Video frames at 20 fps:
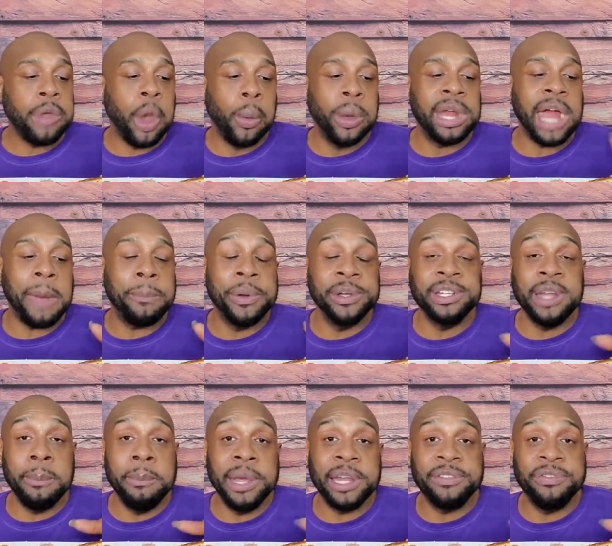When I put
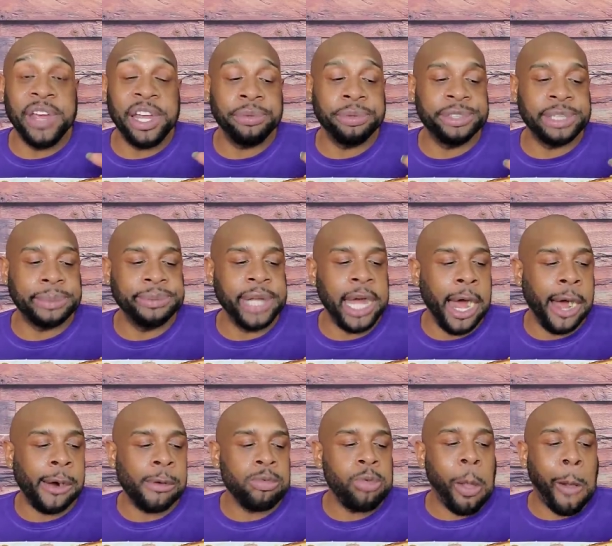the mixed vegetables up
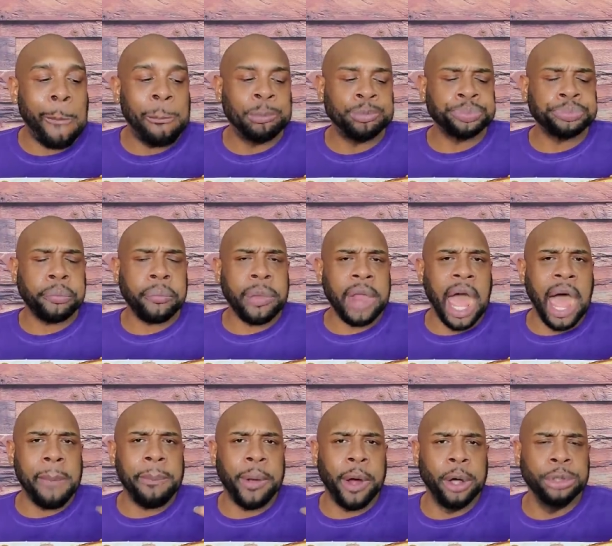there,
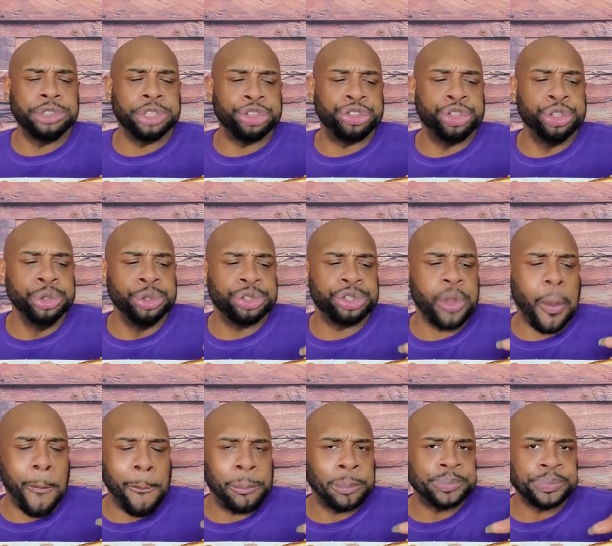I poured the juice
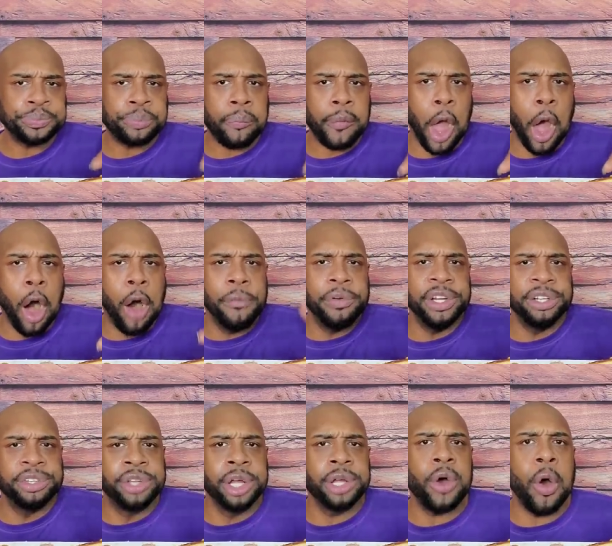over
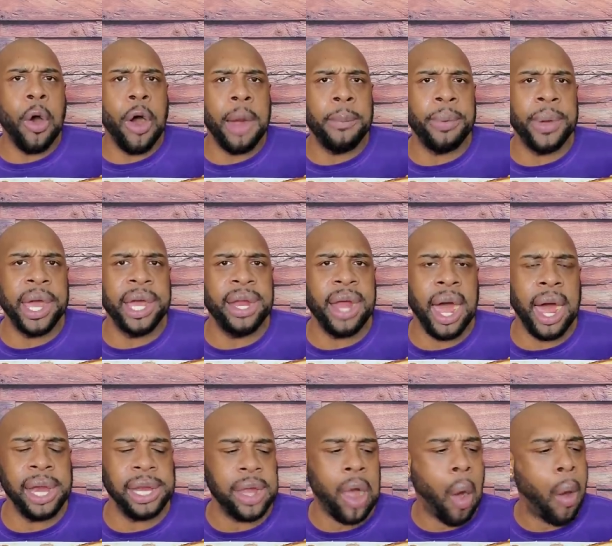this good cornbread,
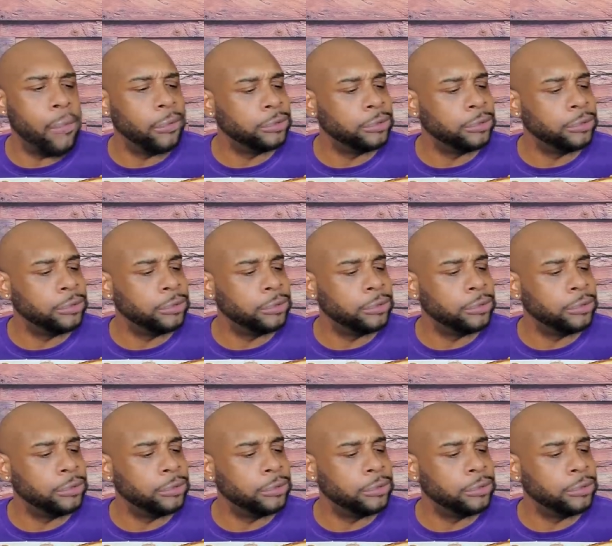honey.